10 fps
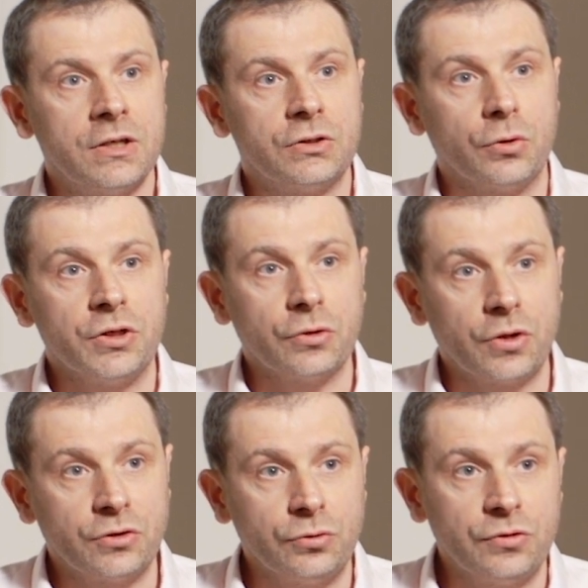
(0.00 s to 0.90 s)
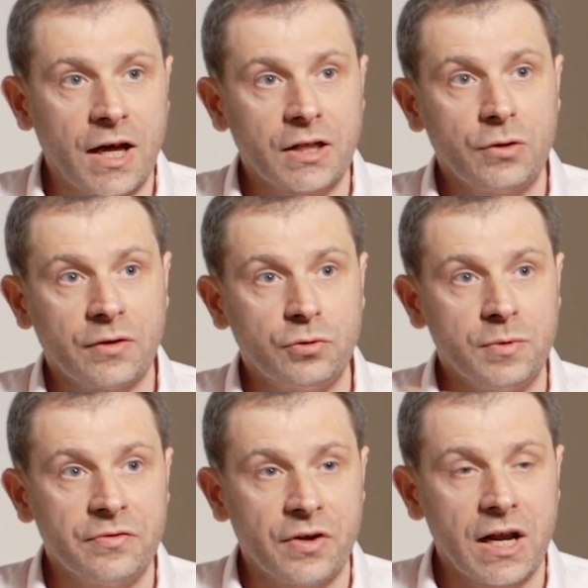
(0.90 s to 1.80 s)
So in order to do that, you have to
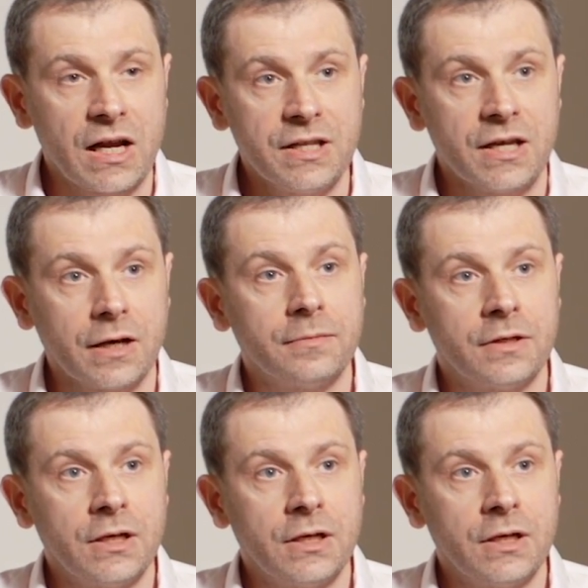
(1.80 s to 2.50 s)
be very linear.